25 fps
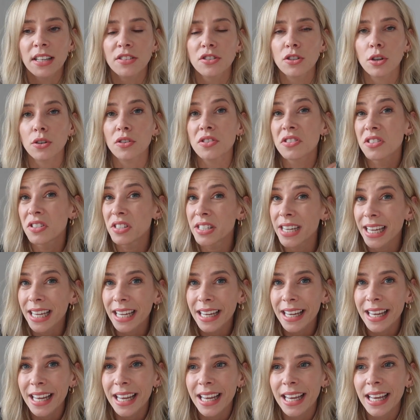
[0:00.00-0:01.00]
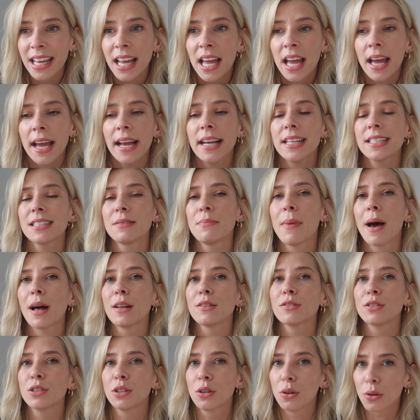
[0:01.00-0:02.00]
It's not sticky, it
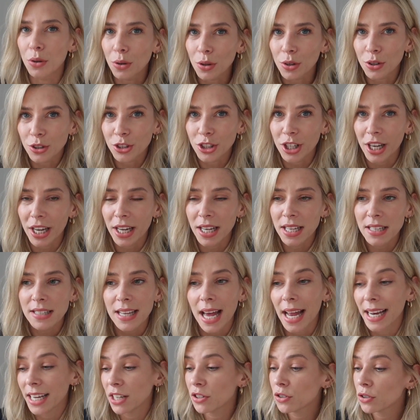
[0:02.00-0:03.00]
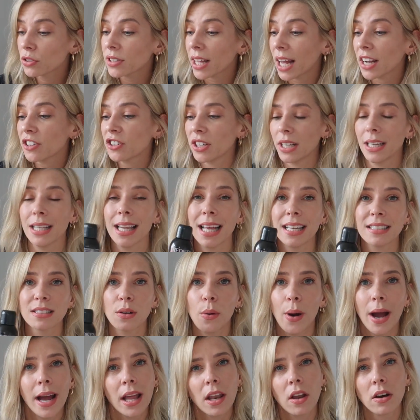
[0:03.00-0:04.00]
smells gorgeous, and it does actually last
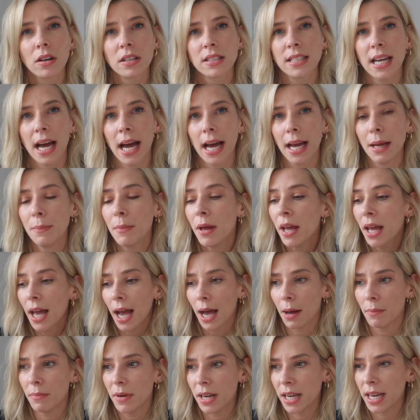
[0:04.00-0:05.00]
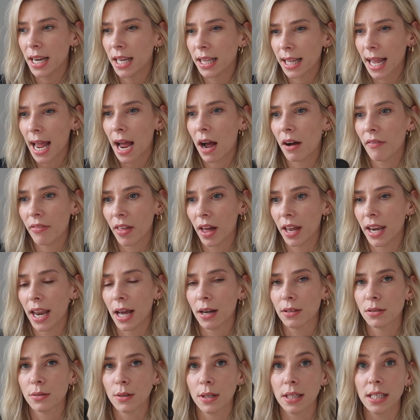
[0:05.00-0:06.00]
quite a long time. I'm nearly out of that
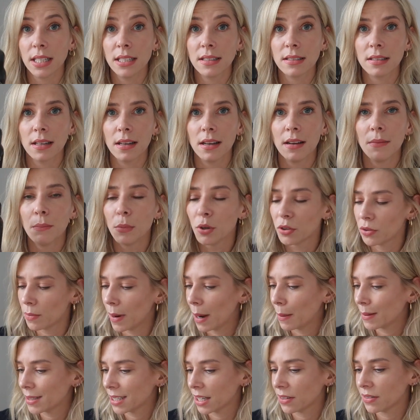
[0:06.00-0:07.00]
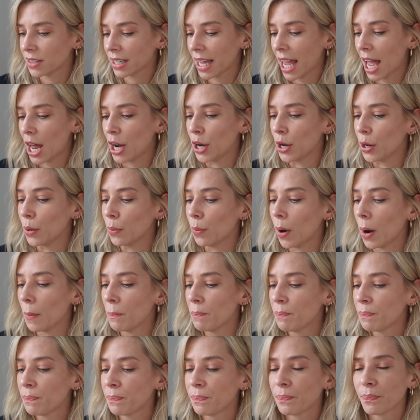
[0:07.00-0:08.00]
now, so I must remind myself to get a new
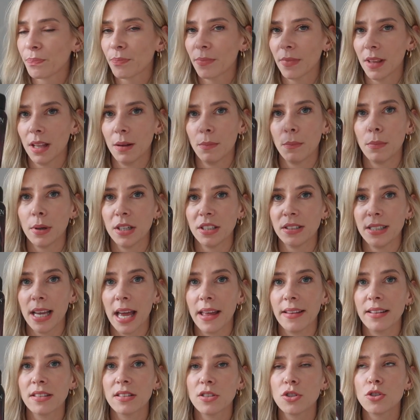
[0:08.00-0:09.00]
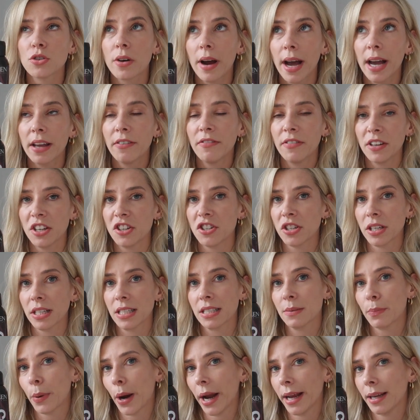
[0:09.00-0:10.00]
one. But it's a dry finishing
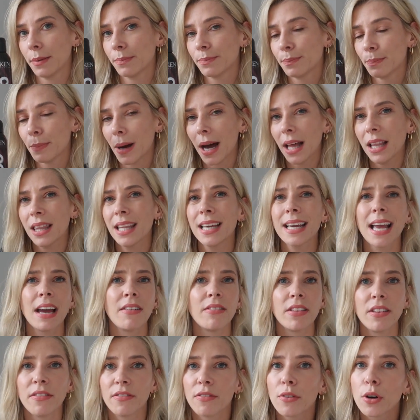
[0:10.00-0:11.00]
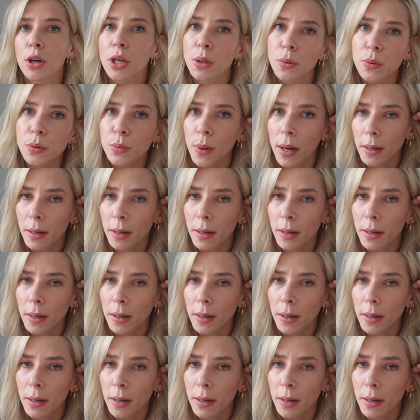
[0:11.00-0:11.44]
spray, but I'll link everything for you as